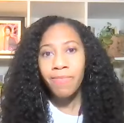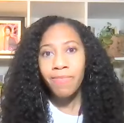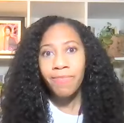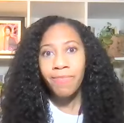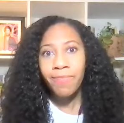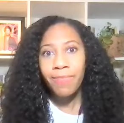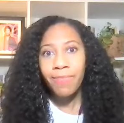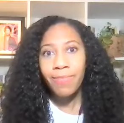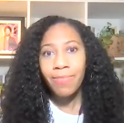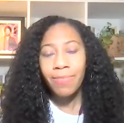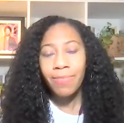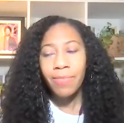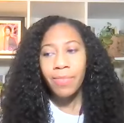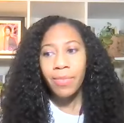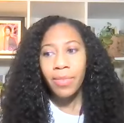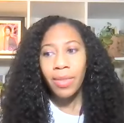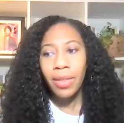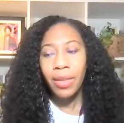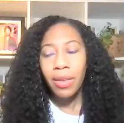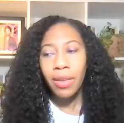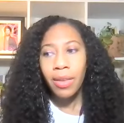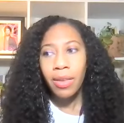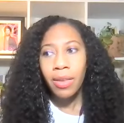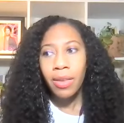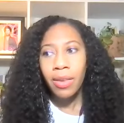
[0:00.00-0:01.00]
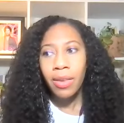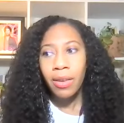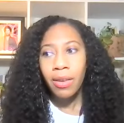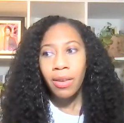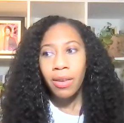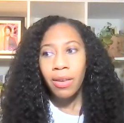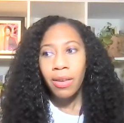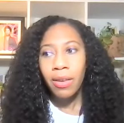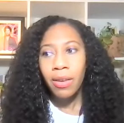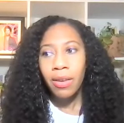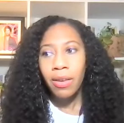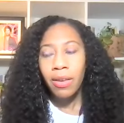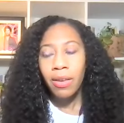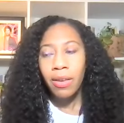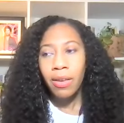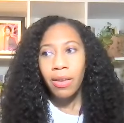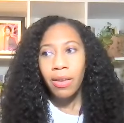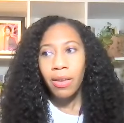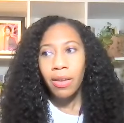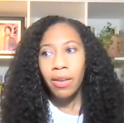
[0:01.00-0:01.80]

[no speech]